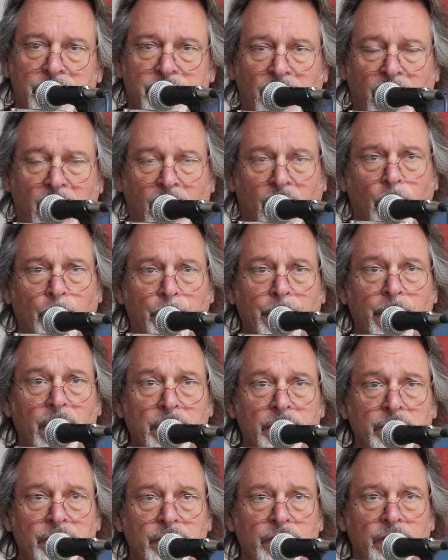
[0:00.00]
to help
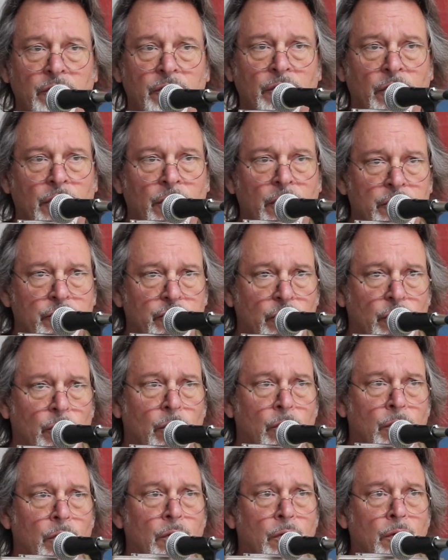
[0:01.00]
us to
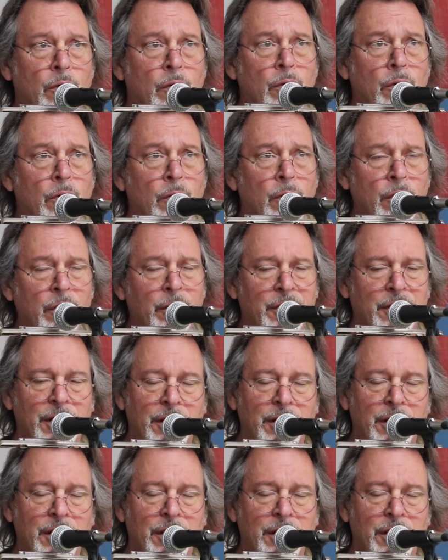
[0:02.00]
organize.